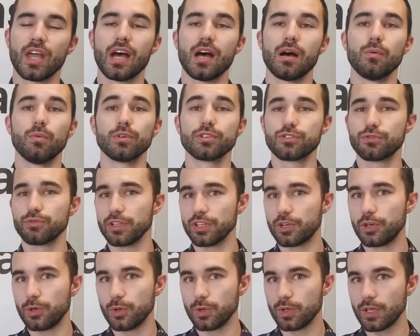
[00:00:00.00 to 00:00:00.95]
What's really
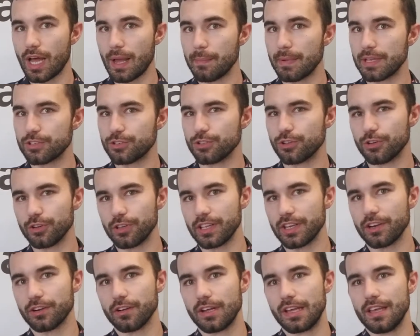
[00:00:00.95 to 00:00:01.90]
cool, I mentioned
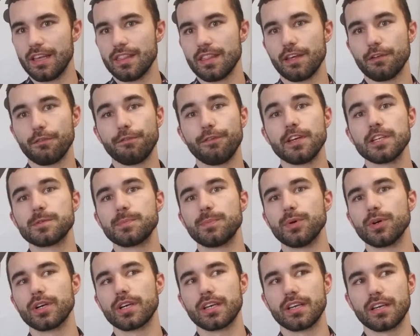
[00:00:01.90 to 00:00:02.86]
earlier that
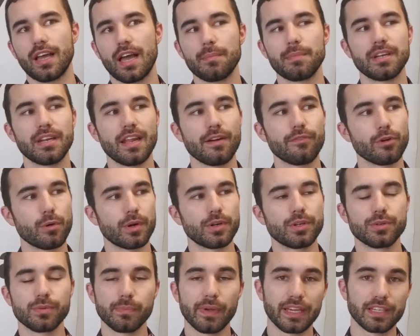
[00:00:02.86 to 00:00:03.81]
Facebook, everyone
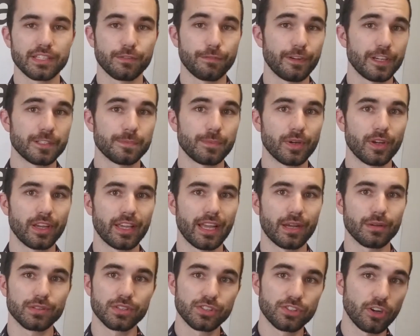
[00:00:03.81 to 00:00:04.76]
who makes a Facebook
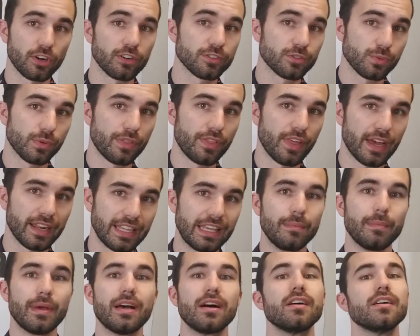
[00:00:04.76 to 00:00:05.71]
account starts with that
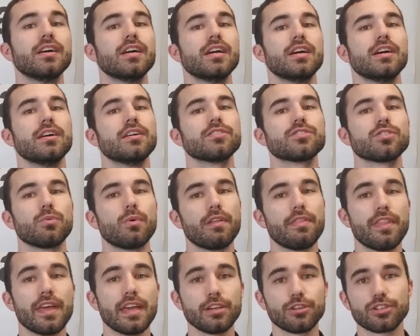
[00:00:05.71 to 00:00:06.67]
email. So
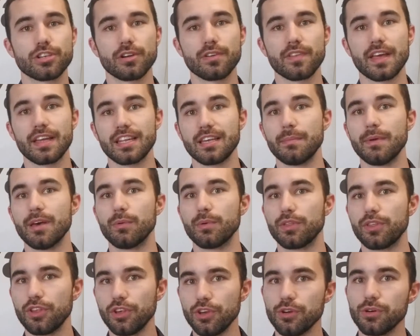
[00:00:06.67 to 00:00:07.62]
when they share that email
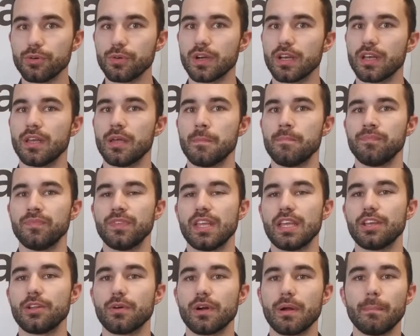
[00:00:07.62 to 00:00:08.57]
with you,
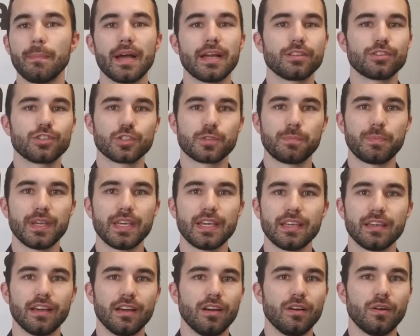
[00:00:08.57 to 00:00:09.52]
it might just
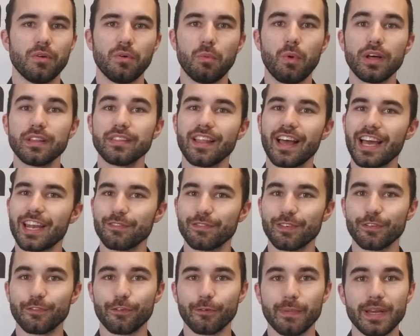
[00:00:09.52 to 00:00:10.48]
be one line of
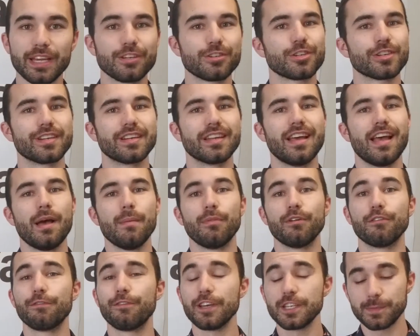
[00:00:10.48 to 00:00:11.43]
information,
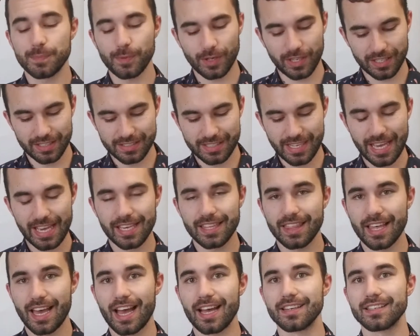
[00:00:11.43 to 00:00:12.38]
but Facebook can take
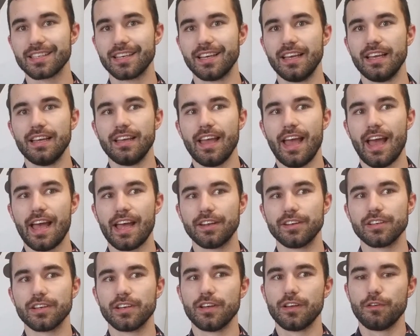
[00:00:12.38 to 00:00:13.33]
that
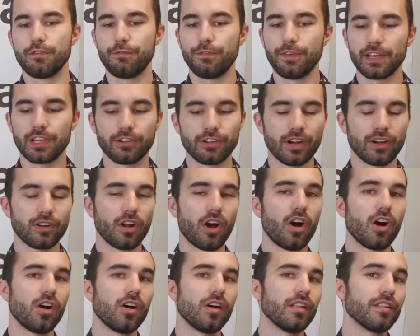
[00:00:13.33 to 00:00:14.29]
and figure out
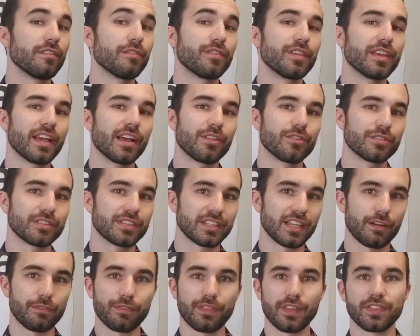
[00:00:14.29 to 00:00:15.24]
all of the other
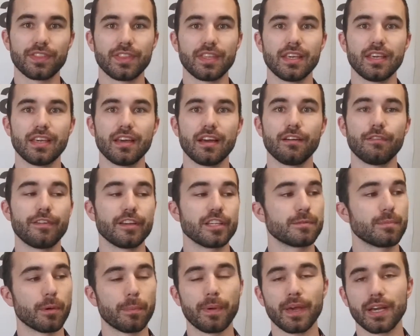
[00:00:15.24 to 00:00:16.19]
stuff that the
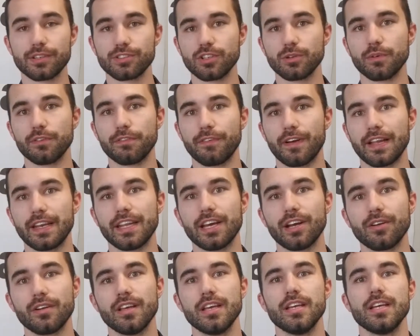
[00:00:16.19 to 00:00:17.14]
Facebook Pixel would find
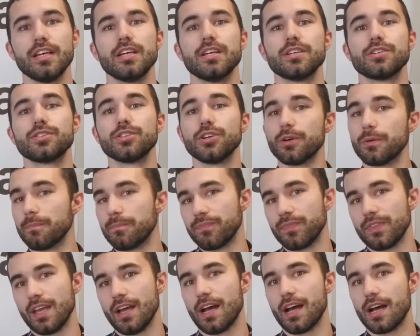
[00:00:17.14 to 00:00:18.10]
out. So
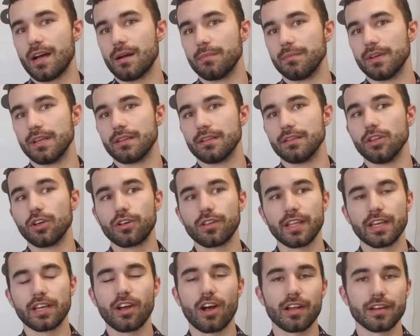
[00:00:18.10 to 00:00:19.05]

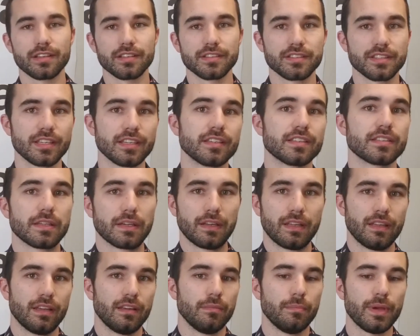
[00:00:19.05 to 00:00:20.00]
lookalike audiences,
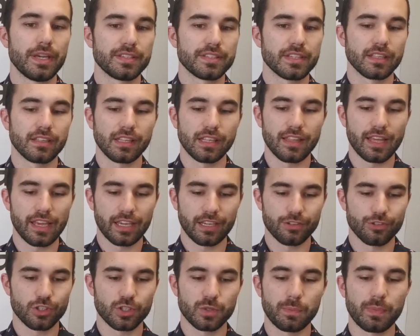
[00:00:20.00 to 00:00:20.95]
basically they
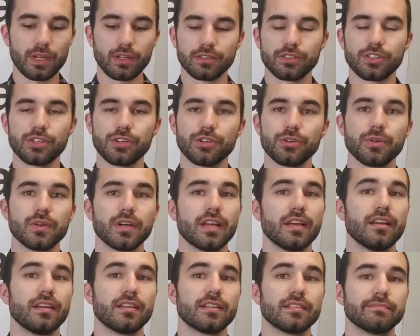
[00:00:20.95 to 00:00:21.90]
can just build you
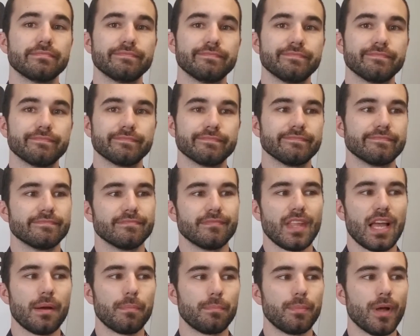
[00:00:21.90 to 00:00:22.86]

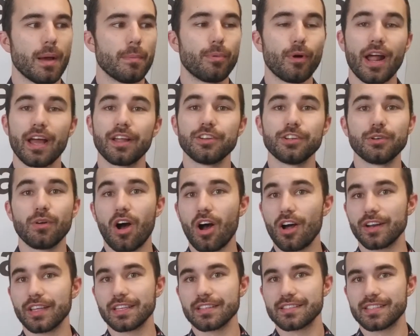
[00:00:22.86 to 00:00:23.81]
a brand new
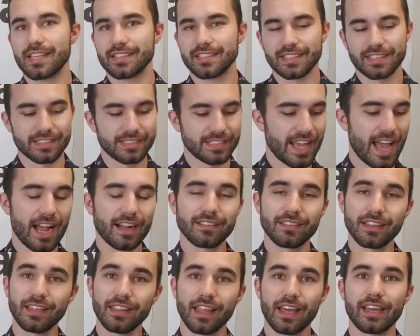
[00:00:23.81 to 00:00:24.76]
audience that's
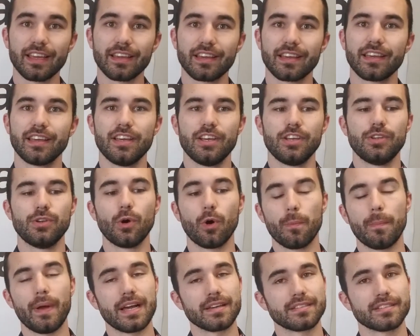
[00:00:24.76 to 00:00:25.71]
exactly like
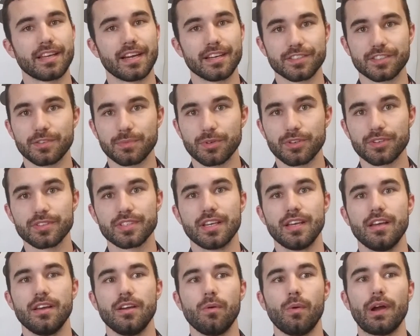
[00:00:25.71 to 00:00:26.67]
your best customers,
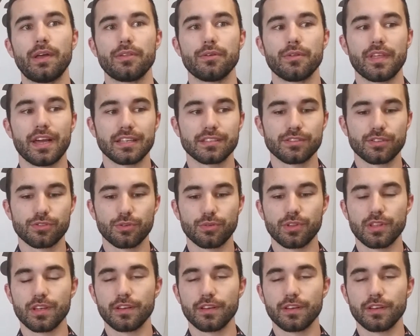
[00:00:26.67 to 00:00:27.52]
whether that's through the